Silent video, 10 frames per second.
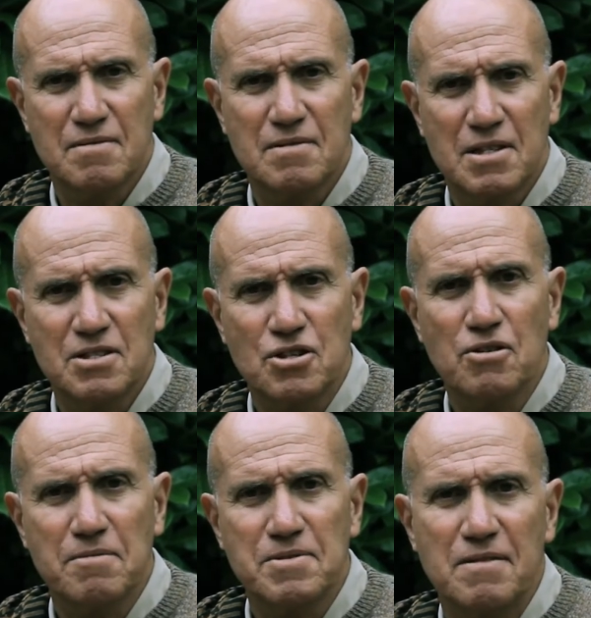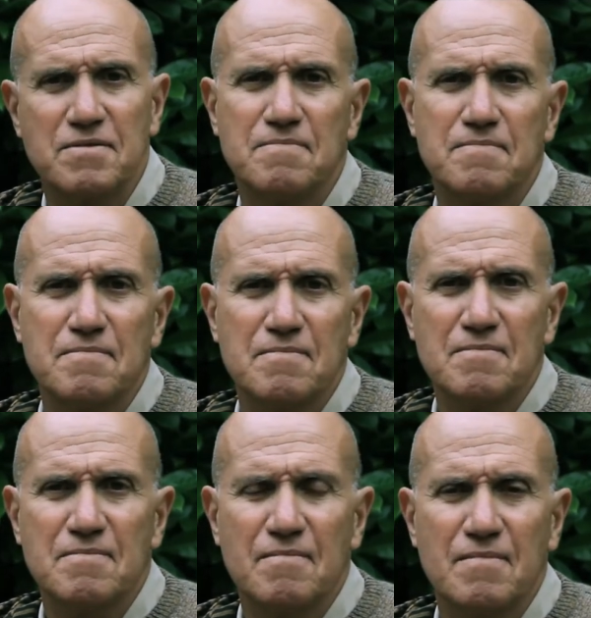yeah. destroy themselves.
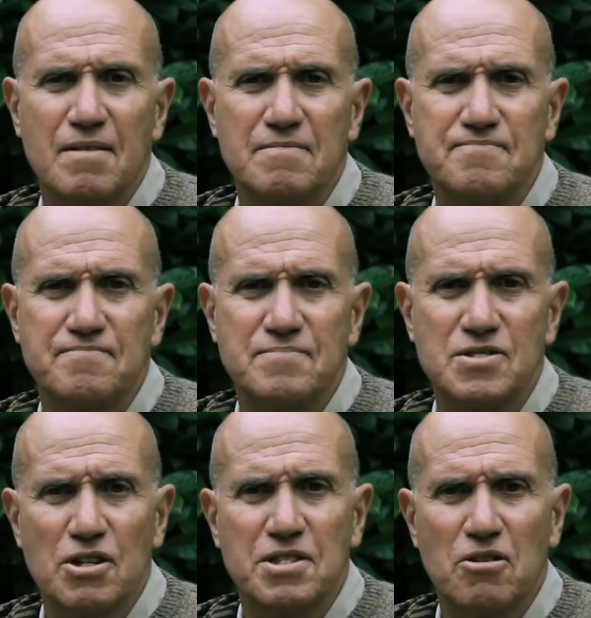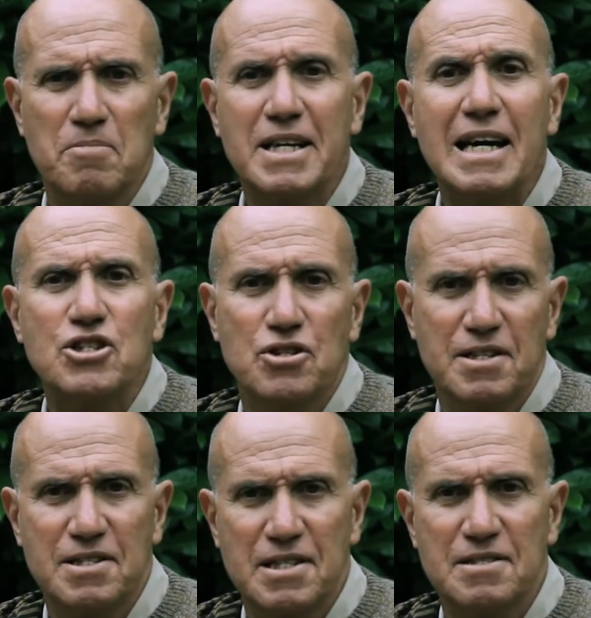So it's an obligation in
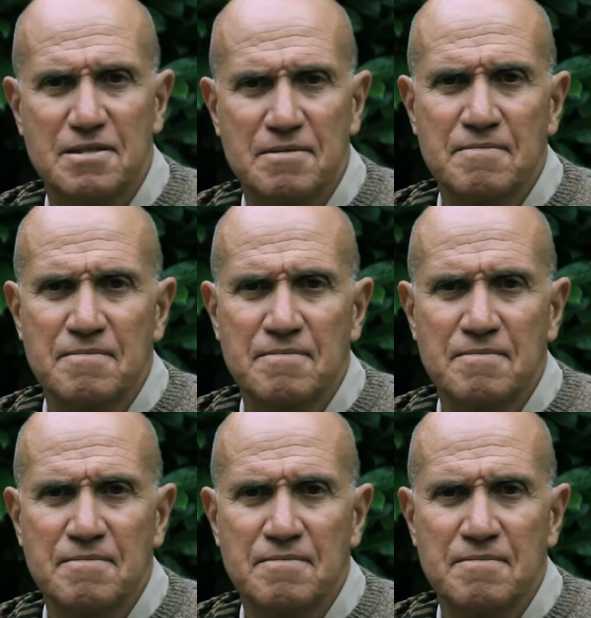a sense. Yeah.